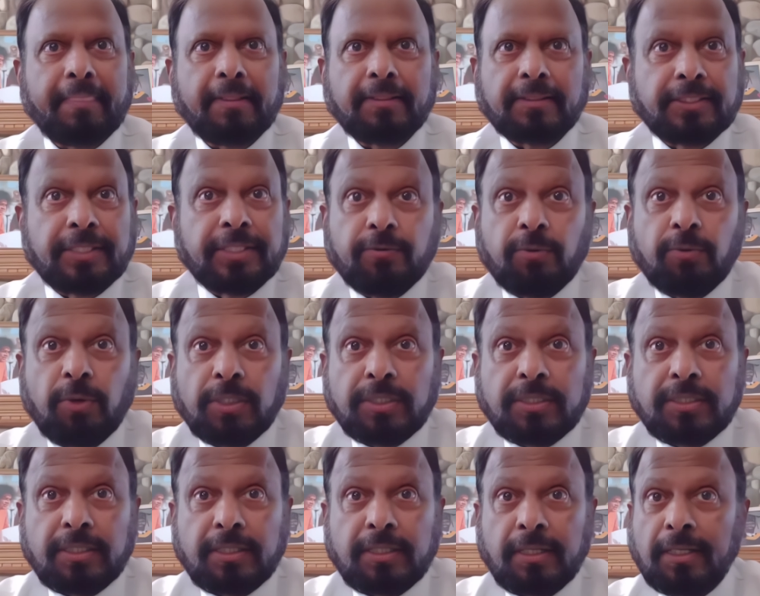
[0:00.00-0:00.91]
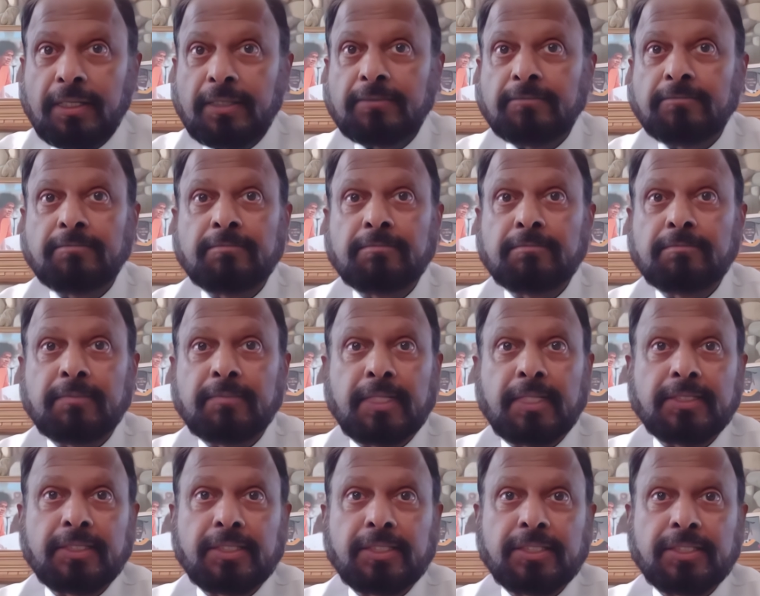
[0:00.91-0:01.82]

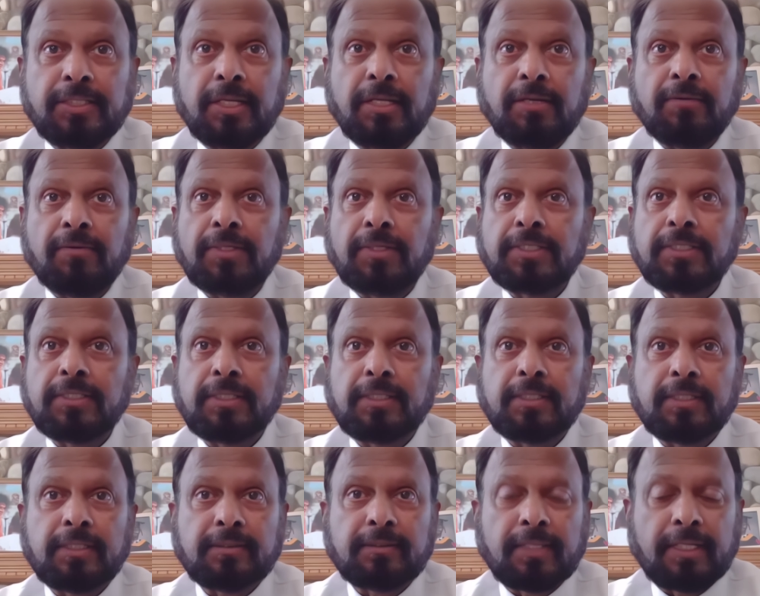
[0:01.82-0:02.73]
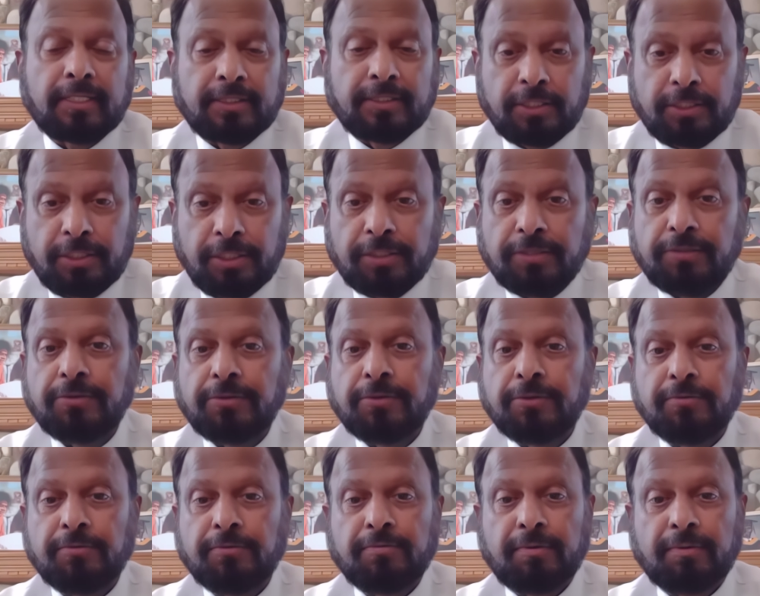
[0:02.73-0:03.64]
sister-in-law was a SSC
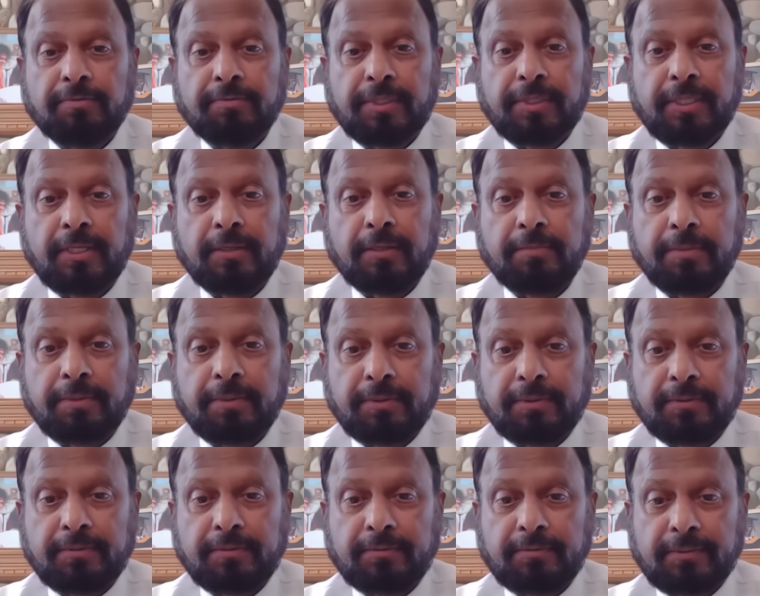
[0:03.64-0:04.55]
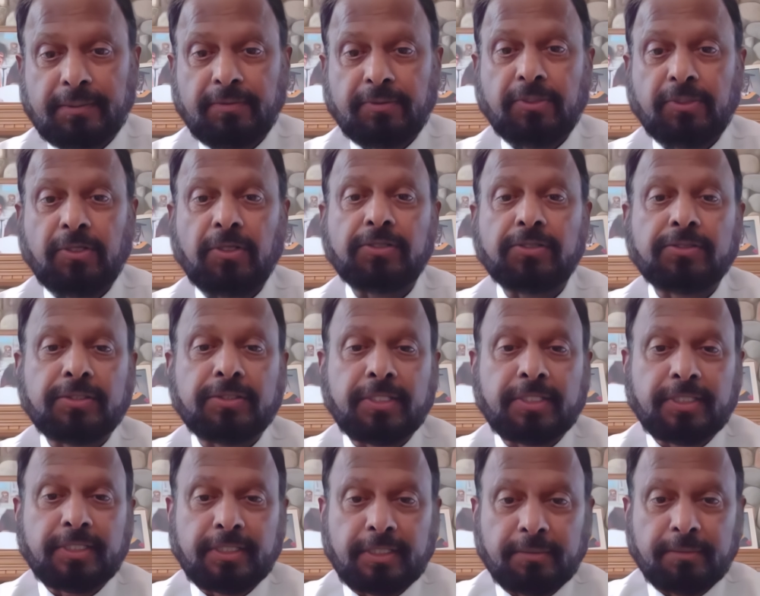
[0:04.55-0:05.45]
guru from Singapore. She was also
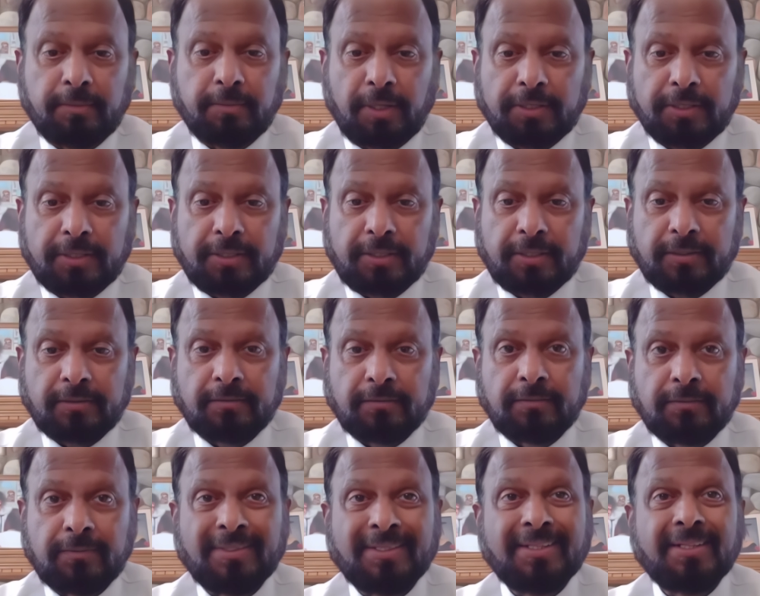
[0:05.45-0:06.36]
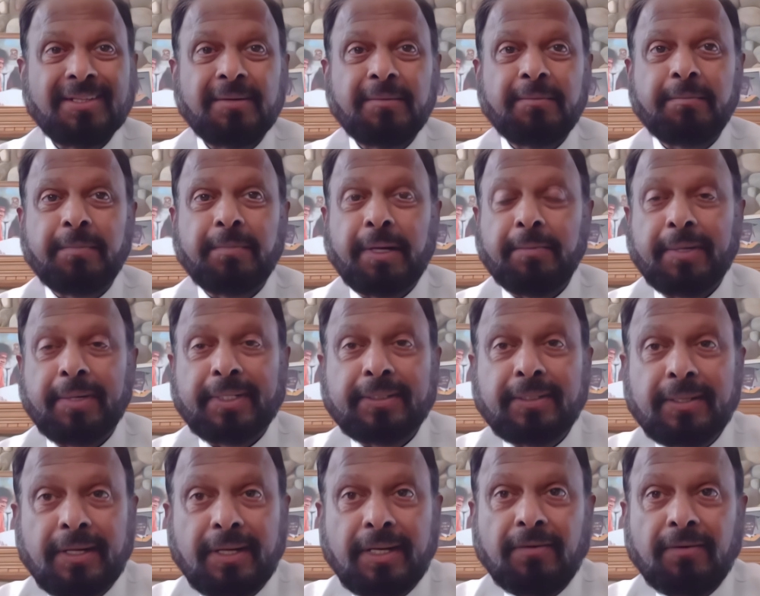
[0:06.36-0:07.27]
teaching in Boston. My
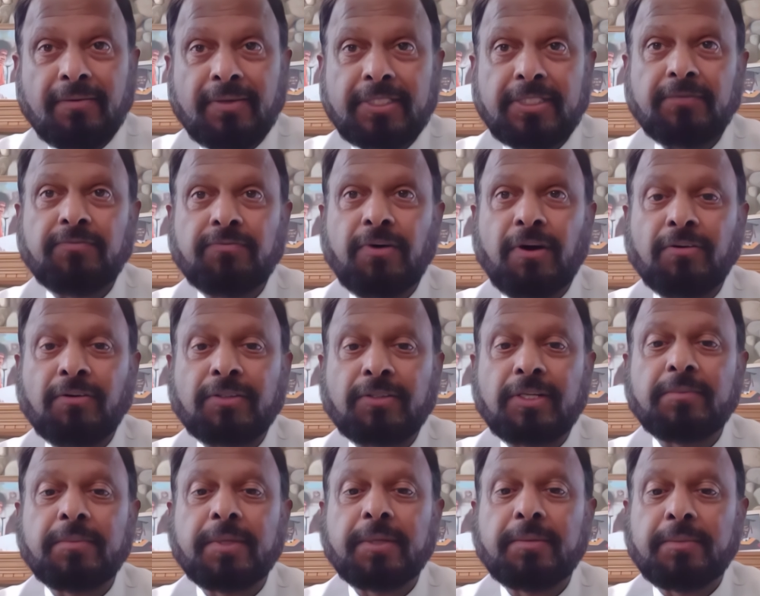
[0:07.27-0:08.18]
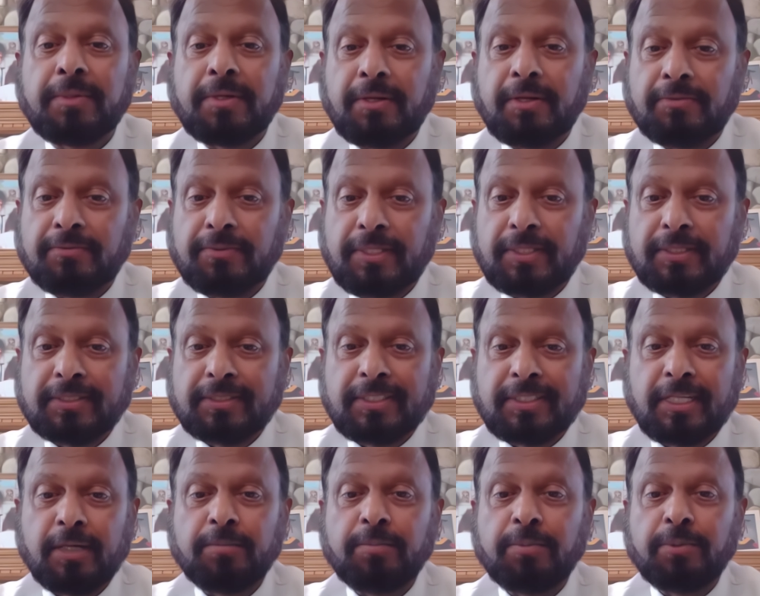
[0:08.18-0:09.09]
mother-in-law was a founder member of the
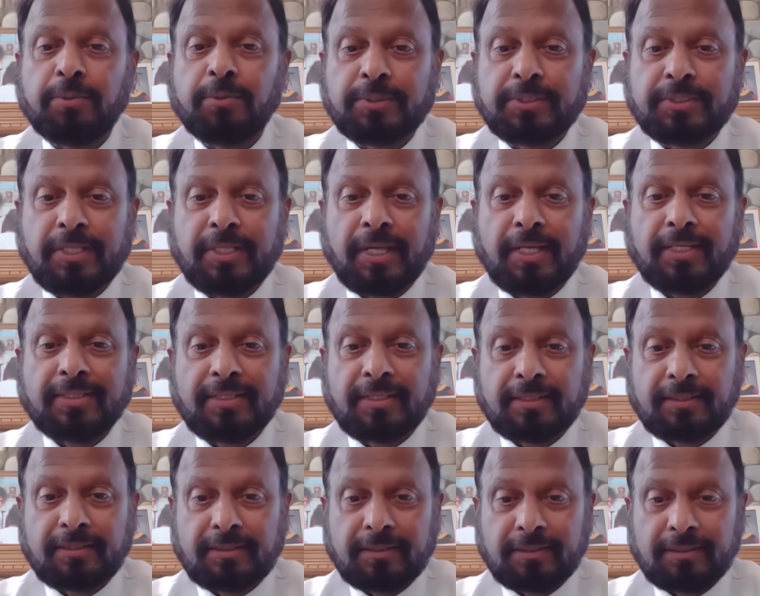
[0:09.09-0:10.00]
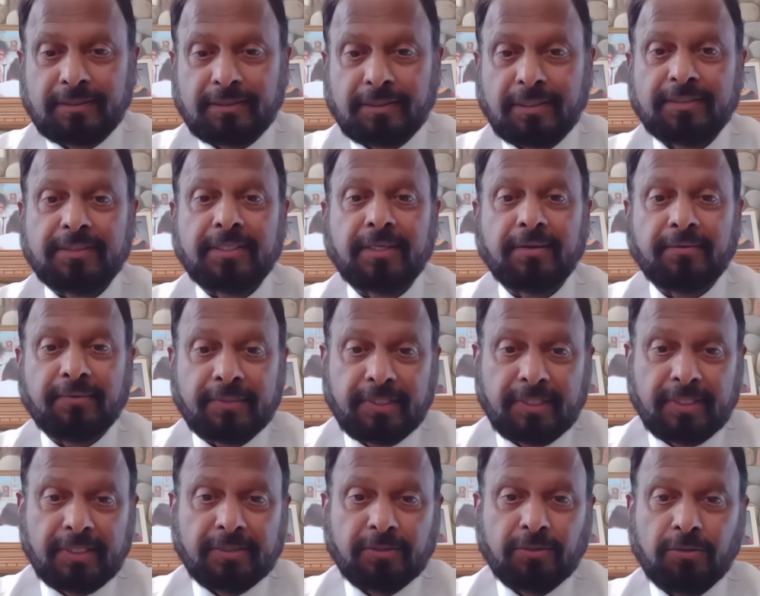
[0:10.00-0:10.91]
Singapore Sai Center in the
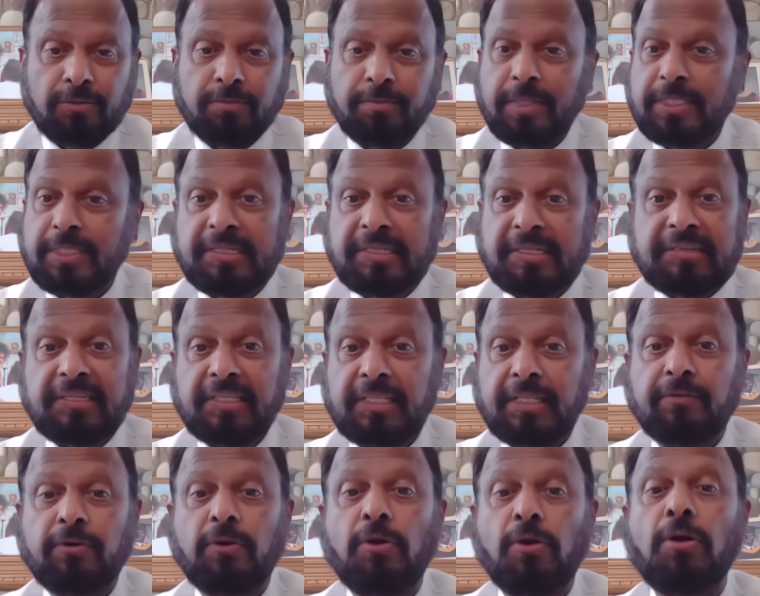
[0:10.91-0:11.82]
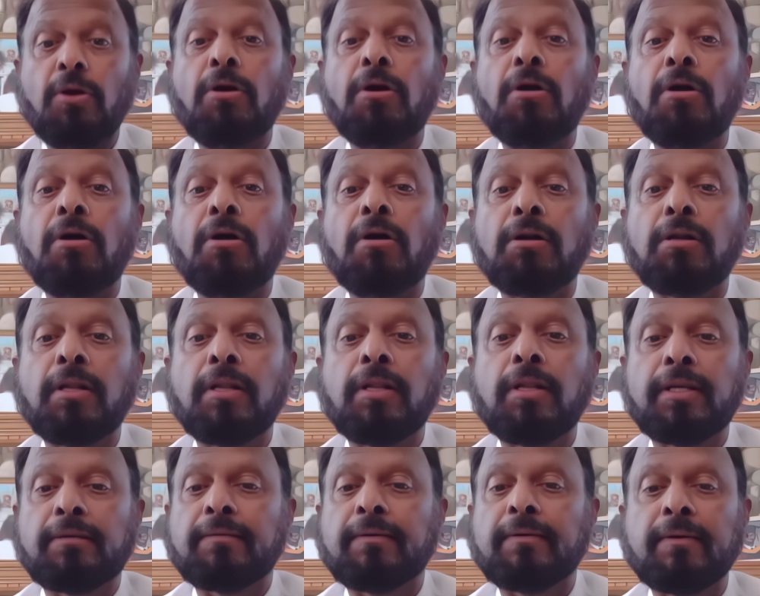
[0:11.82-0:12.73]
70s. So basically, they were all
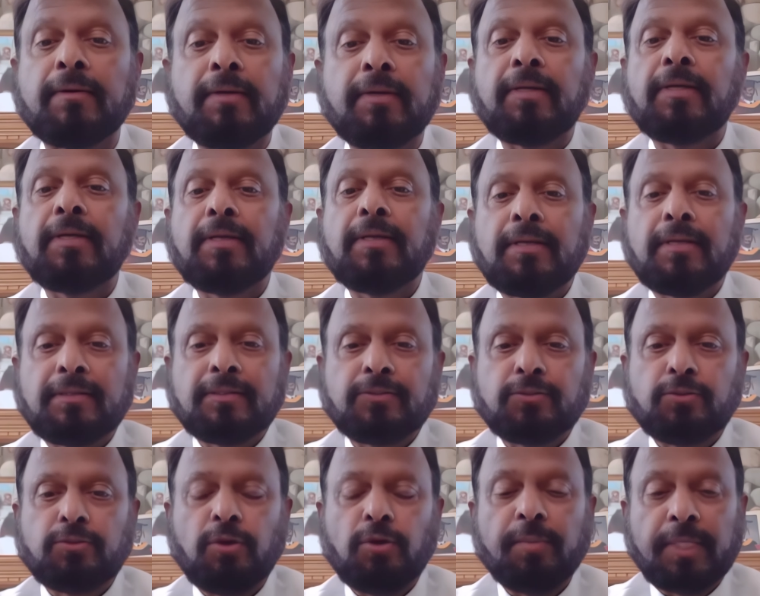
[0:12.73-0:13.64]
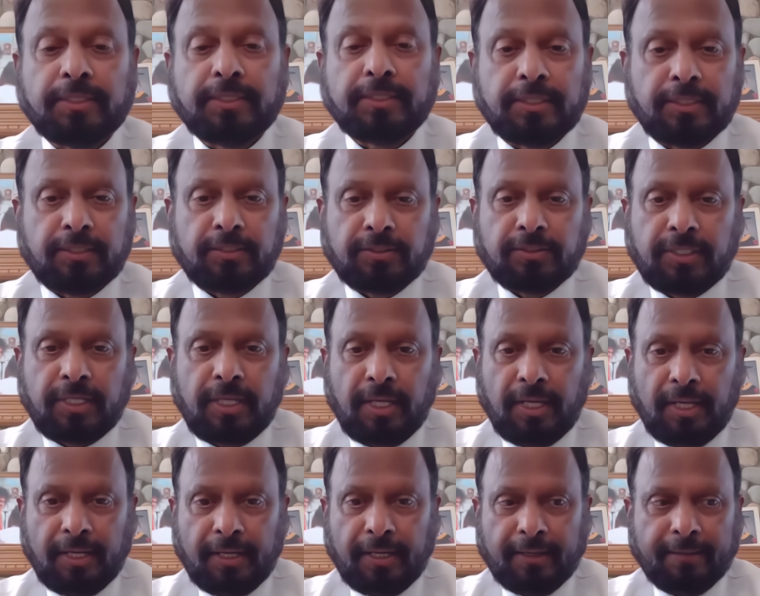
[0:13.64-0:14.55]
like so much into
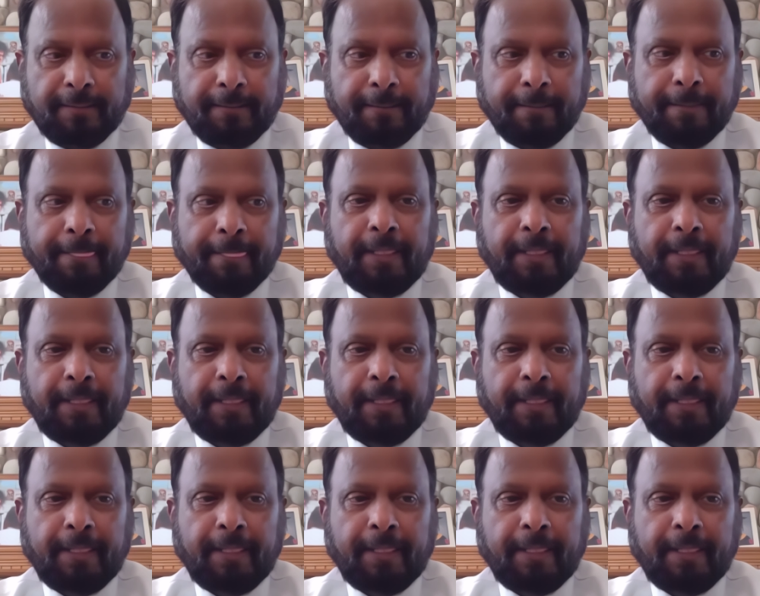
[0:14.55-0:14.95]
Sai.